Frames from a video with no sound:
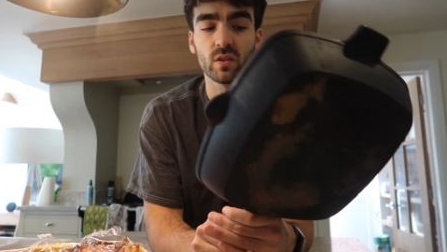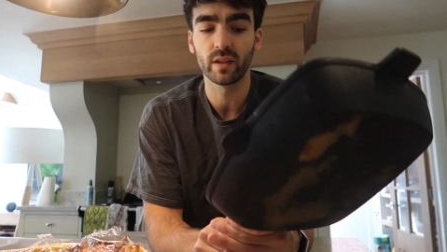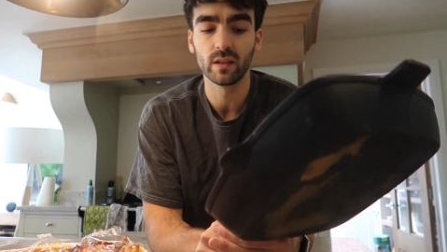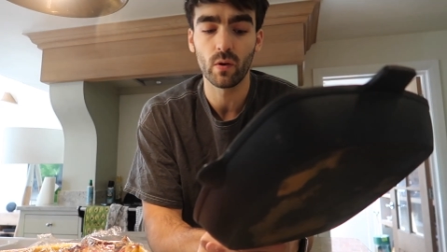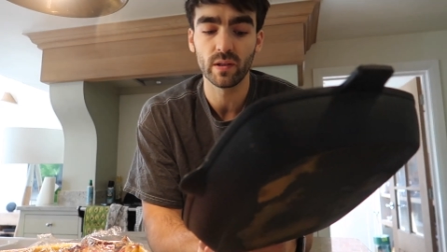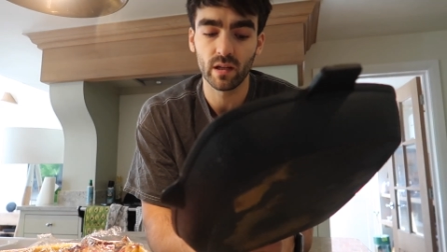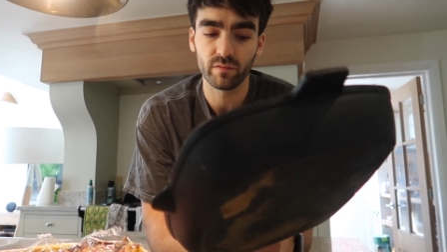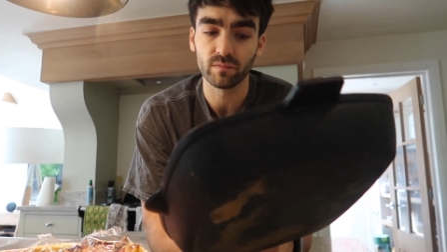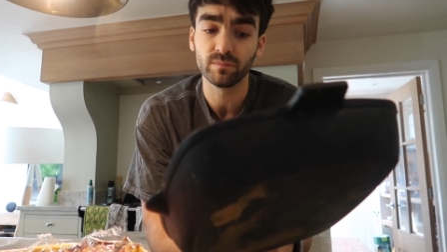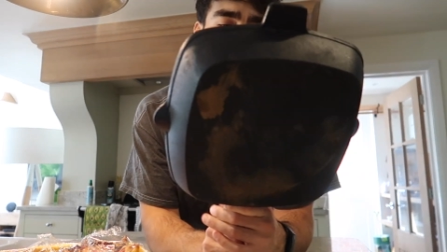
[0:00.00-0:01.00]
so it can go in the
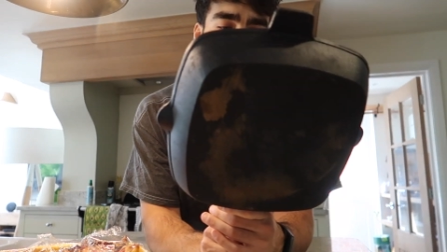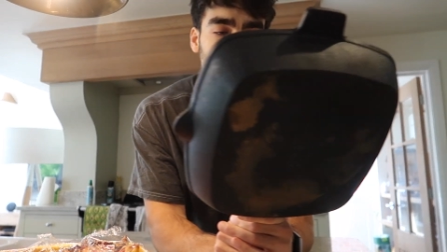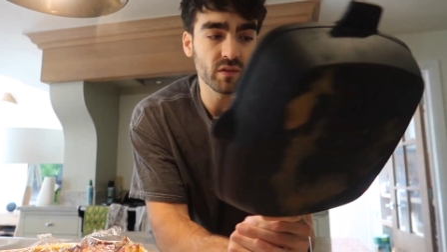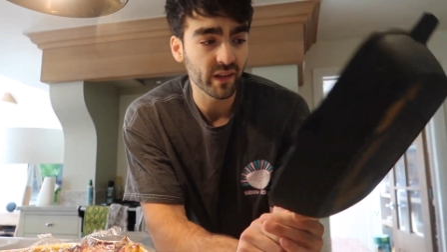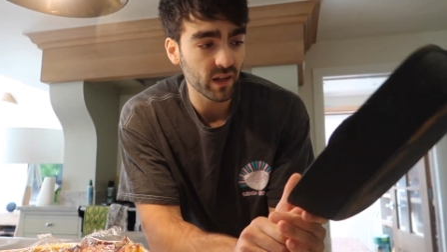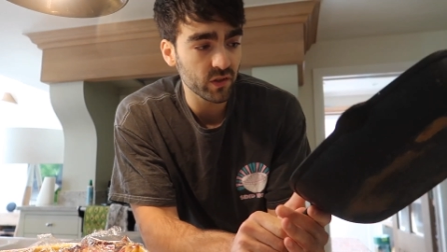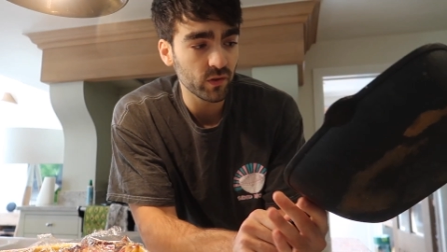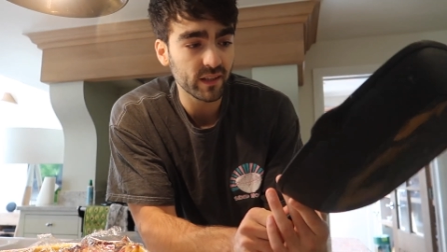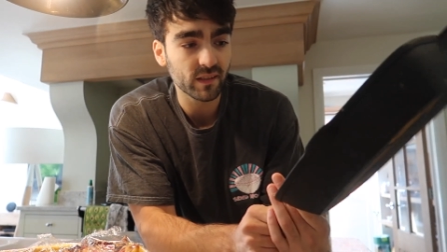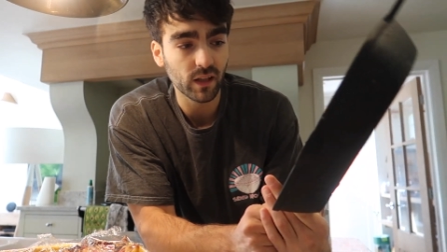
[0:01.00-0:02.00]
oven. One thing I do
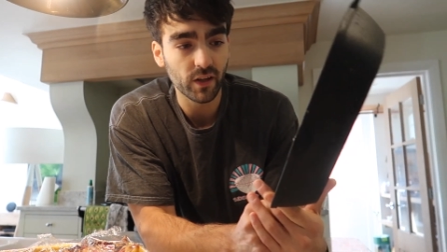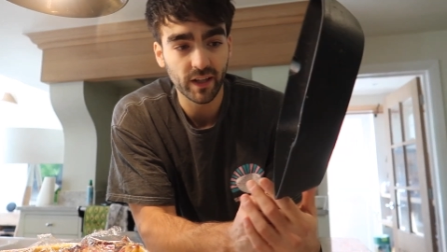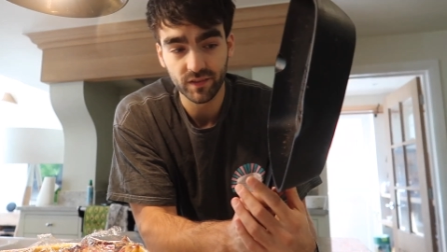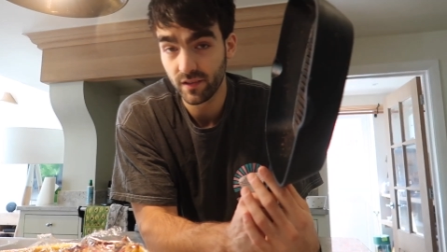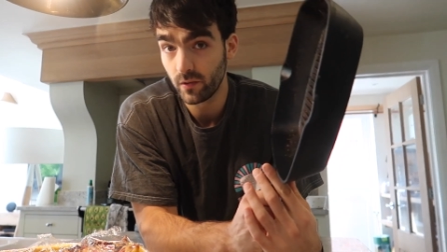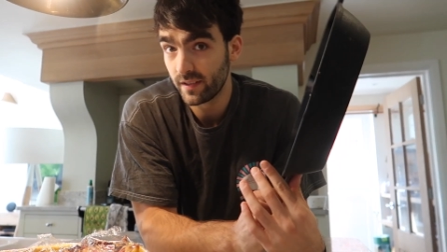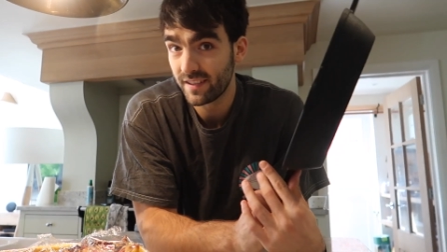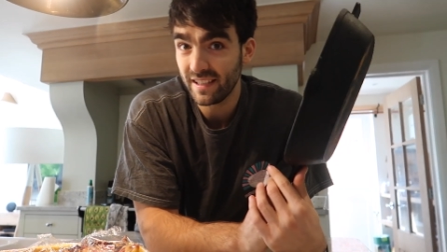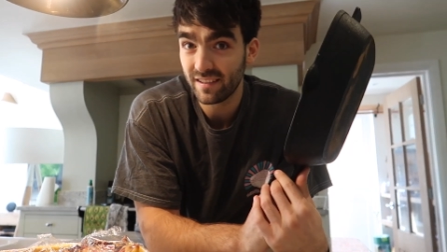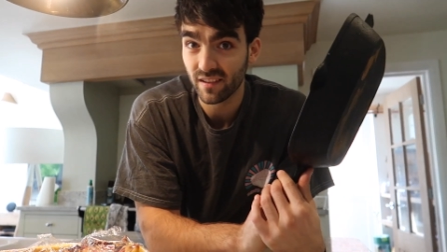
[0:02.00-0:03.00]
need to learn how to do is
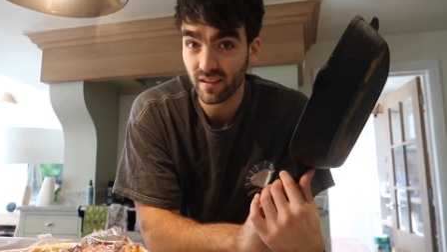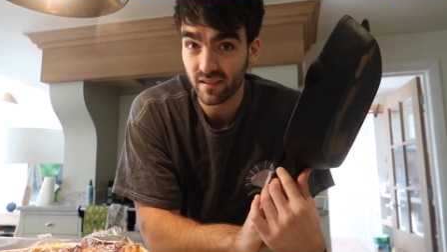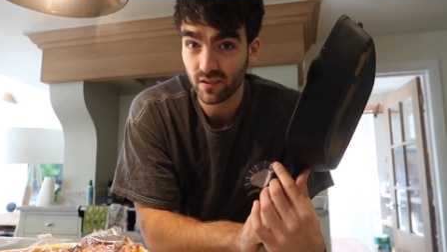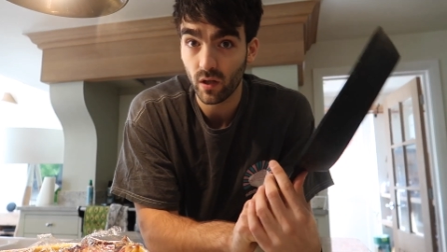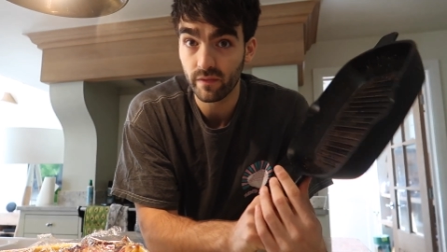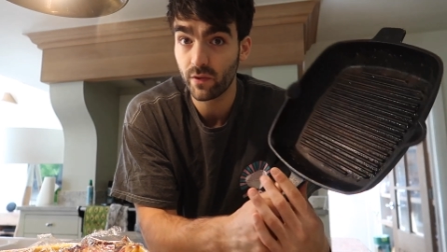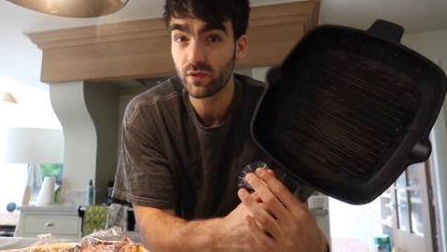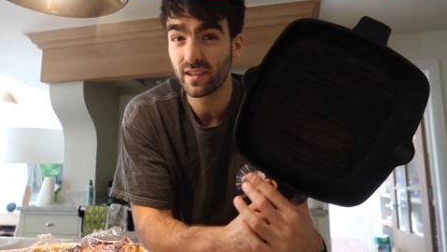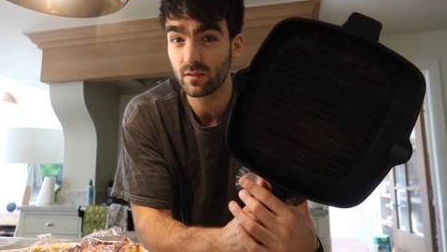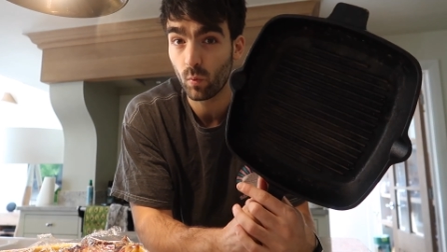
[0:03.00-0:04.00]
season this. So I've
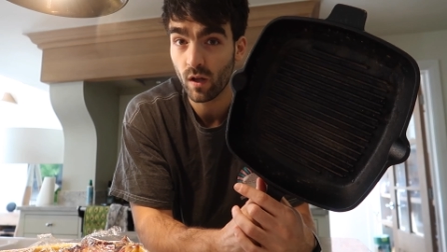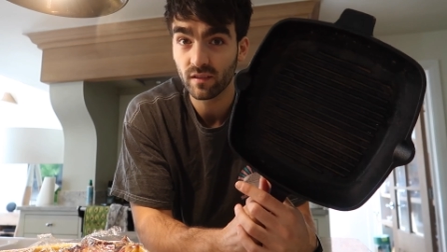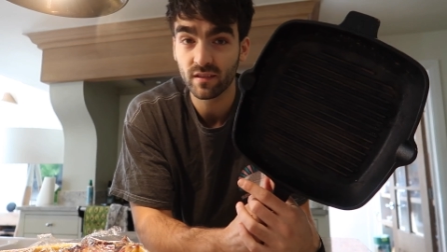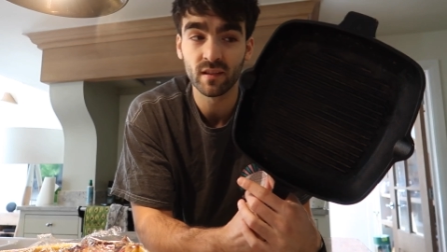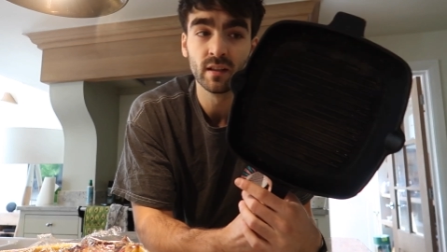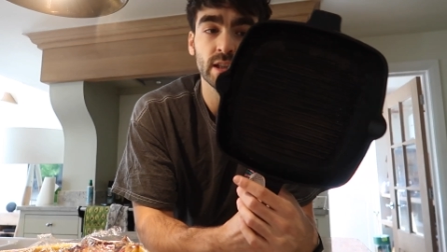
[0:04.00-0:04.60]
used this once